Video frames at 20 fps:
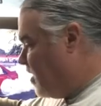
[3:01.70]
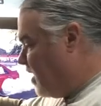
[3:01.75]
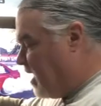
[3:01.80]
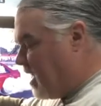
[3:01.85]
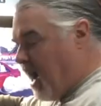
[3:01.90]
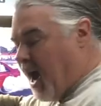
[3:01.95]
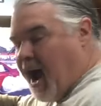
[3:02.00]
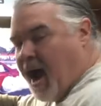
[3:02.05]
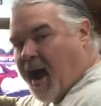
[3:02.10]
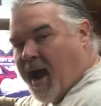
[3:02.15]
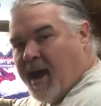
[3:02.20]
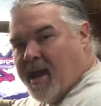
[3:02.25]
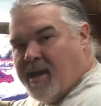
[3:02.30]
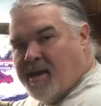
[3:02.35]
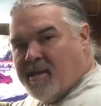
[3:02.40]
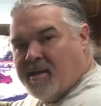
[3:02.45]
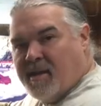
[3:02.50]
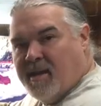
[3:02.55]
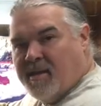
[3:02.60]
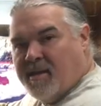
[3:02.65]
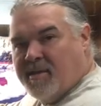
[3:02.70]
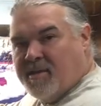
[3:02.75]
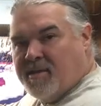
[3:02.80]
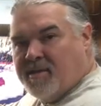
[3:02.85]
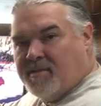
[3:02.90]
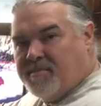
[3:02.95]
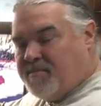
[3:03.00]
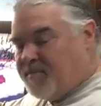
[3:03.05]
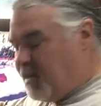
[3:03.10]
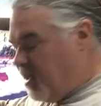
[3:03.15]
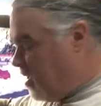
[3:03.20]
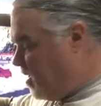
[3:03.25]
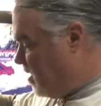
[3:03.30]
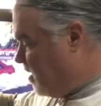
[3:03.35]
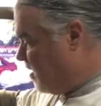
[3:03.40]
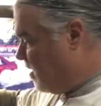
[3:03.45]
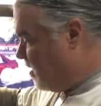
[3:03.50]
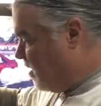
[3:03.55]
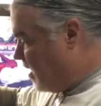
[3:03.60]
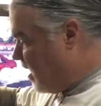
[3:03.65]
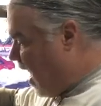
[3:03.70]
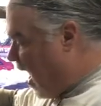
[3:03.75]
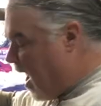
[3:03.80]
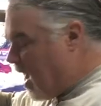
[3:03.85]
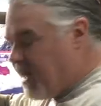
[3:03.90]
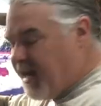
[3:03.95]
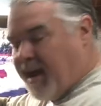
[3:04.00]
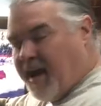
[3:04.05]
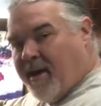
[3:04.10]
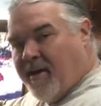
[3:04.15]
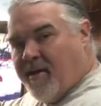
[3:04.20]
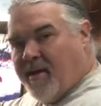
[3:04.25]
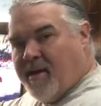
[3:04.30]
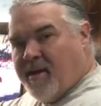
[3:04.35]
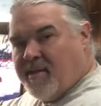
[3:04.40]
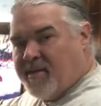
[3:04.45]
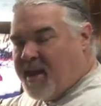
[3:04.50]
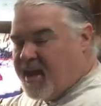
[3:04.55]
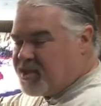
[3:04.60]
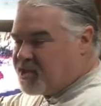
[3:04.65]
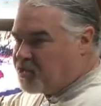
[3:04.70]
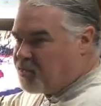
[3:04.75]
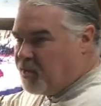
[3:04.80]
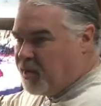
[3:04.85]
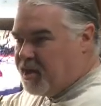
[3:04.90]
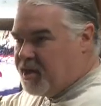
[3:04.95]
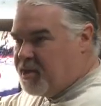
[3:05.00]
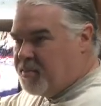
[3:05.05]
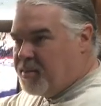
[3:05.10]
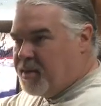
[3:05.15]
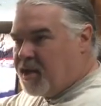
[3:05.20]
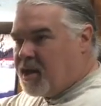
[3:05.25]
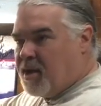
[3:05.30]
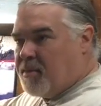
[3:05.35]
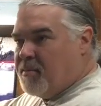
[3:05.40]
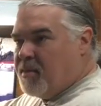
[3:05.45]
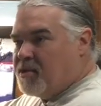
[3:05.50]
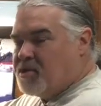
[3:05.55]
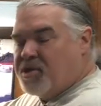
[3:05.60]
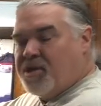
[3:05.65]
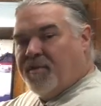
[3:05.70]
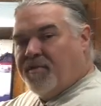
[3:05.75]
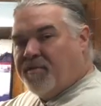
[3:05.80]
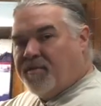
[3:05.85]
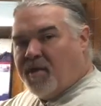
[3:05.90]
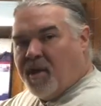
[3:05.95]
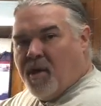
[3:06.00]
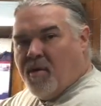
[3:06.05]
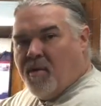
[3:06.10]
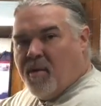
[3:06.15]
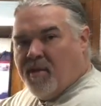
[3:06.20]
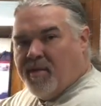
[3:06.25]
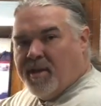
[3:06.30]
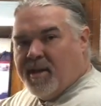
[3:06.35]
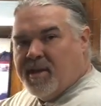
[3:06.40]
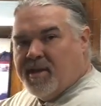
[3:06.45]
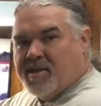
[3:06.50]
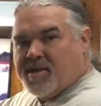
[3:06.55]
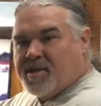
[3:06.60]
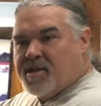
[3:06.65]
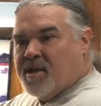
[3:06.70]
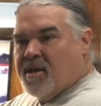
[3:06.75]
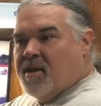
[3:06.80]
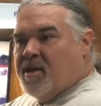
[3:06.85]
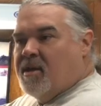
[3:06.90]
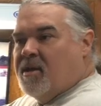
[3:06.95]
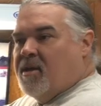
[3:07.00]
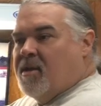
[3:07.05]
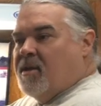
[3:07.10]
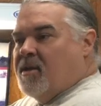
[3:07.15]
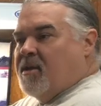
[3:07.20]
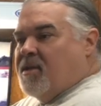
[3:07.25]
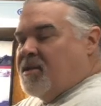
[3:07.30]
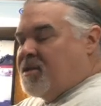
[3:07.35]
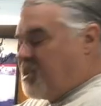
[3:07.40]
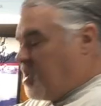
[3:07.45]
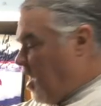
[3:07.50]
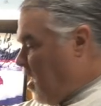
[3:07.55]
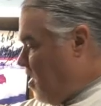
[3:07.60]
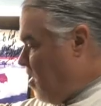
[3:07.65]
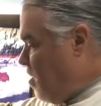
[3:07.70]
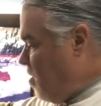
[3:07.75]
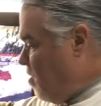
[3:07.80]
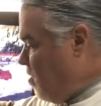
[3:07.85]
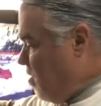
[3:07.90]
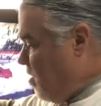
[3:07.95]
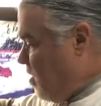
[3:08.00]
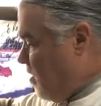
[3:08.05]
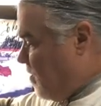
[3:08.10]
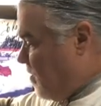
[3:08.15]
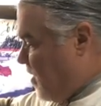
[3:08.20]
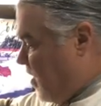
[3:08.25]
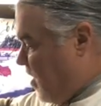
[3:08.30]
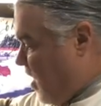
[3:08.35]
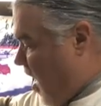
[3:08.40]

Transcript: the guide and in the guide area. That's where you pick up most of your flow on these. So they're